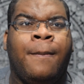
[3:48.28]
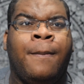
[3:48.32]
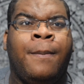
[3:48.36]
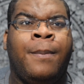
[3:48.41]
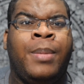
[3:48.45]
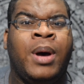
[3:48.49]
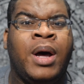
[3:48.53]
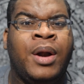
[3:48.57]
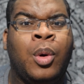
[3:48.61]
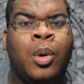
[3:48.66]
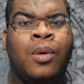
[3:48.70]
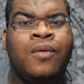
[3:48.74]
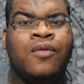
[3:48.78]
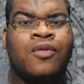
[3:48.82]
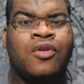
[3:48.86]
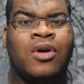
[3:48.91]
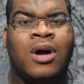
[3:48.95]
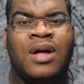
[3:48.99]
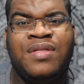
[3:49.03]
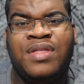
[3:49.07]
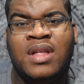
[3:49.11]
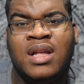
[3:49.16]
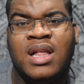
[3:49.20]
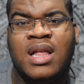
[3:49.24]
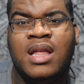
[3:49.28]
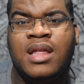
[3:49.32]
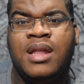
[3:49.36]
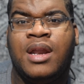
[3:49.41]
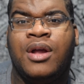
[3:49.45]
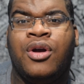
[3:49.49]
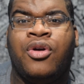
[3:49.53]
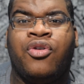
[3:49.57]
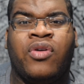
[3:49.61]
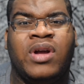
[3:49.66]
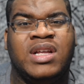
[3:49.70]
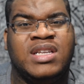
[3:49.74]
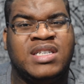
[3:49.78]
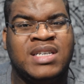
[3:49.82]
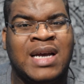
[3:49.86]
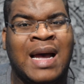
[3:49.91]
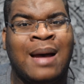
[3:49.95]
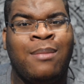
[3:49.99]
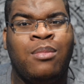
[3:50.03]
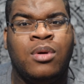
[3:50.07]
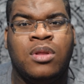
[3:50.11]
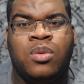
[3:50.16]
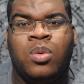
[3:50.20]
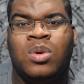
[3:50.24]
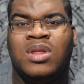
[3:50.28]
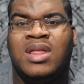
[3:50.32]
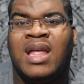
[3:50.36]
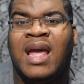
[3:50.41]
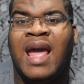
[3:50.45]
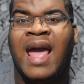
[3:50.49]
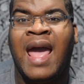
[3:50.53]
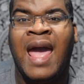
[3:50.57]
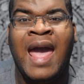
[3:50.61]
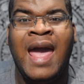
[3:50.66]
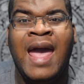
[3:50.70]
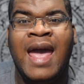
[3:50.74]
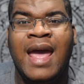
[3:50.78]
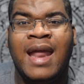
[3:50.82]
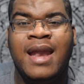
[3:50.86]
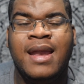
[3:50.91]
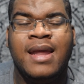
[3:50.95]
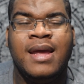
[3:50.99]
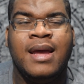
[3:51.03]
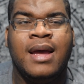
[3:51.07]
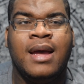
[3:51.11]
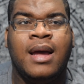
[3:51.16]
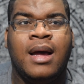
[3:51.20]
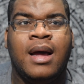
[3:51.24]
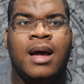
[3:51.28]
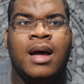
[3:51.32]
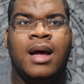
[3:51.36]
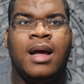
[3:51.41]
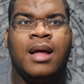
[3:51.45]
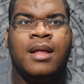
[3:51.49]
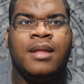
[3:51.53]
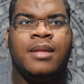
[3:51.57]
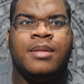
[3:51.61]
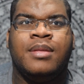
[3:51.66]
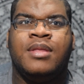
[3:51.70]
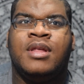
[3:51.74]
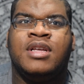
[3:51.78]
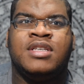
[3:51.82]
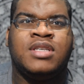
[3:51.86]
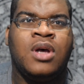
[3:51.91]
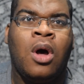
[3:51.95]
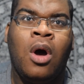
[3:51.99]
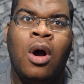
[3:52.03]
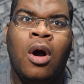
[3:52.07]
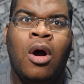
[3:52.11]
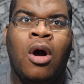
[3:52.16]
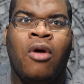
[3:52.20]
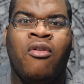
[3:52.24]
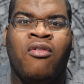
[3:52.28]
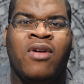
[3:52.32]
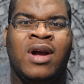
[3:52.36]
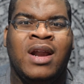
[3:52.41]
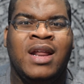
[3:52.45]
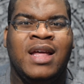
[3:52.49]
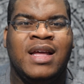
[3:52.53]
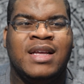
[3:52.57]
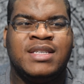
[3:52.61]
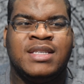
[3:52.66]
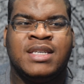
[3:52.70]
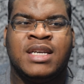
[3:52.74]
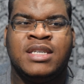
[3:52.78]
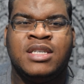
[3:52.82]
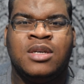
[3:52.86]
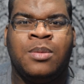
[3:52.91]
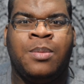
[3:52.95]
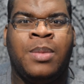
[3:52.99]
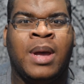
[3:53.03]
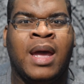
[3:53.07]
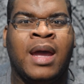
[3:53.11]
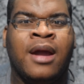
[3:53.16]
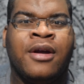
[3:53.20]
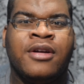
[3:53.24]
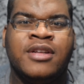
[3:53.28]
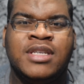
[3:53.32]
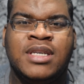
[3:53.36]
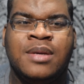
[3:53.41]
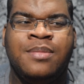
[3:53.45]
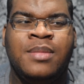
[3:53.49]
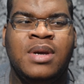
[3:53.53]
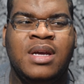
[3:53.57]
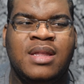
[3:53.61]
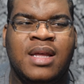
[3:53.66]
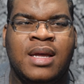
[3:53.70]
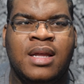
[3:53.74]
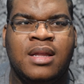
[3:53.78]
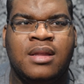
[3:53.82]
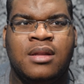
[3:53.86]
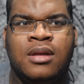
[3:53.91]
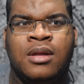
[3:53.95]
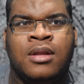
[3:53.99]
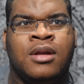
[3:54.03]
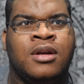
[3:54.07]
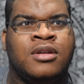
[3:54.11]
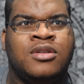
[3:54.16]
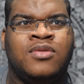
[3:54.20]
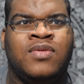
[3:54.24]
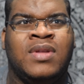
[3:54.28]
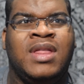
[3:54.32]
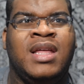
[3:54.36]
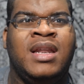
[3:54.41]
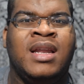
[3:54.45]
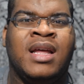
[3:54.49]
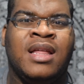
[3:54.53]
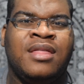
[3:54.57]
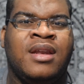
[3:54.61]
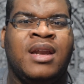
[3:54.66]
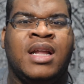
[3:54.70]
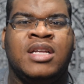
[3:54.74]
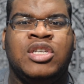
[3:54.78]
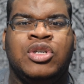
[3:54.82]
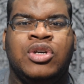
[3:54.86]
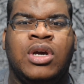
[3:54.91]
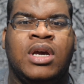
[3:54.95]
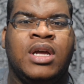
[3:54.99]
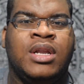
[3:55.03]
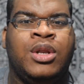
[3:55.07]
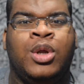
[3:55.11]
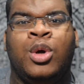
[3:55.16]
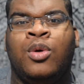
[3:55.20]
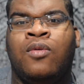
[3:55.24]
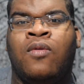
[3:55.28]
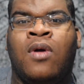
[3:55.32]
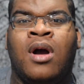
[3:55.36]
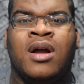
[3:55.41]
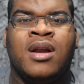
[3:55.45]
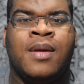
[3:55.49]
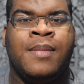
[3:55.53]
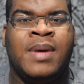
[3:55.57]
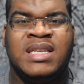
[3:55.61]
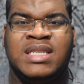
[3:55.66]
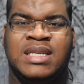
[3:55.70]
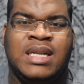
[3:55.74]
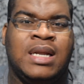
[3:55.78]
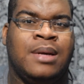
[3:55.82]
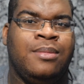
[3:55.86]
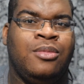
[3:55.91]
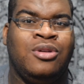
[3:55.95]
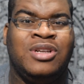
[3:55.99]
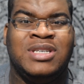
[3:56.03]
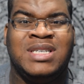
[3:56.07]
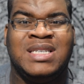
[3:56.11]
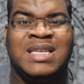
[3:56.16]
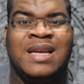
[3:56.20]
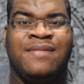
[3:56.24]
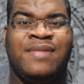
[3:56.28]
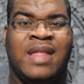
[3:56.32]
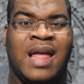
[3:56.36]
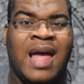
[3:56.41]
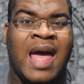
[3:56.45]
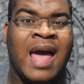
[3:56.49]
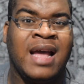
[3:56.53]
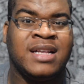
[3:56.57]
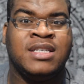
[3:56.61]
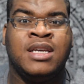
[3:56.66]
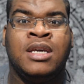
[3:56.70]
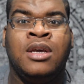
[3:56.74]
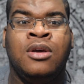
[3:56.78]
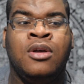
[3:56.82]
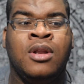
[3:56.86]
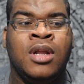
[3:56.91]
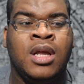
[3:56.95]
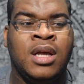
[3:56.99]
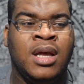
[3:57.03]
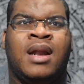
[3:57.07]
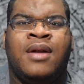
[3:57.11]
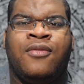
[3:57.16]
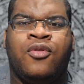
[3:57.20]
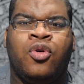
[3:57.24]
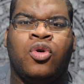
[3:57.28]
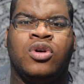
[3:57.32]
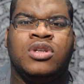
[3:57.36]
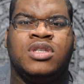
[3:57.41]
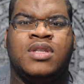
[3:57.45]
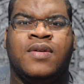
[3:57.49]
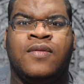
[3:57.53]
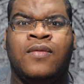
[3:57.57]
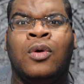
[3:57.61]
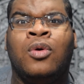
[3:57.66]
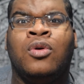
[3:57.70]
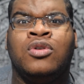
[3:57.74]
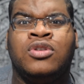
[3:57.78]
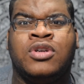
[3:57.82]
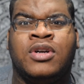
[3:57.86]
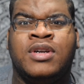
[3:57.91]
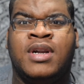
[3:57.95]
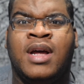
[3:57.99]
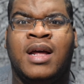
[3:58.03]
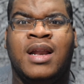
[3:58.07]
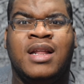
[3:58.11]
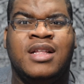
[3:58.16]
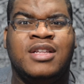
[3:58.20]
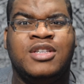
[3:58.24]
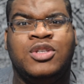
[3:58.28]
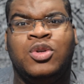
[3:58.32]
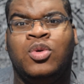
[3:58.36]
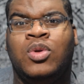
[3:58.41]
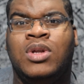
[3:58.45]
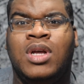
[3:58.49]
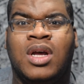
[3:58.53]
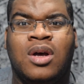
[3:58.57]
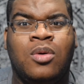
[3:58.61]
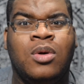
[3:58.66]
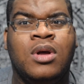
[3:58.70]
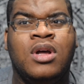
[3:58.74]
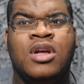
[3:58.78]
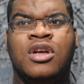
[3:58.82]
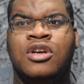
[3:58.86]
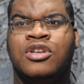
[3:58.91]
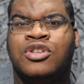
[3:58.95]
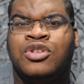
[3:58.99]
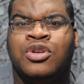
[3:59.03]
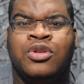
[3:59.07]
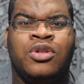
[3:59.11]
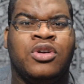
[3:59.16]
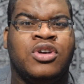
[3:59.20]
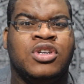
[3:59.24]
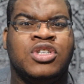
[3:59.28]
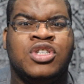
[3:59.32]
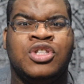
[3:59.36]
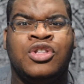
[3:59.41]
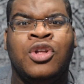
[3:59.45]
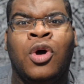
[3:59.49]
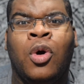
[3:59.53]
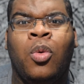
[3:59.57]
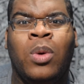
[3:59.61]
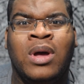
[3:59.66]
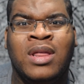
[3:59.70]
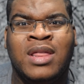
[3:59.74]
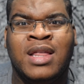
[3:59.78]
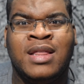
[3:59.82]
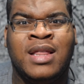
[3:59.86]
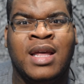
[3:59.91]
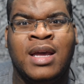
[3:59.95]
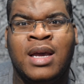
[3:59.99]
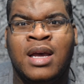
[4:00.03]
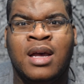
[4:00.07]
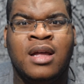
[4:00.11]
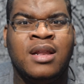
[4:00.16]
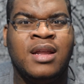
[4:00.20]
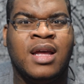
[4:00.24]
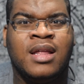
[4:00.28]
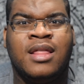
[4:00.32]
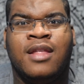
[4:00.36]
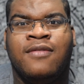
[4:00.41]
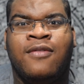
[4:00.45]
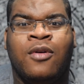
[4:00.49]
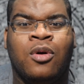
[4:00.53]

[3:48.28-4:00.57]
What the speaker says: But overall, I think they did a great job with what they had. The song already is such a banger to me that there's really nothing that you can do wrong to mess it up. You just have to execute it. And of course, the vocals are done in studio, so there's no way that they couldn't get the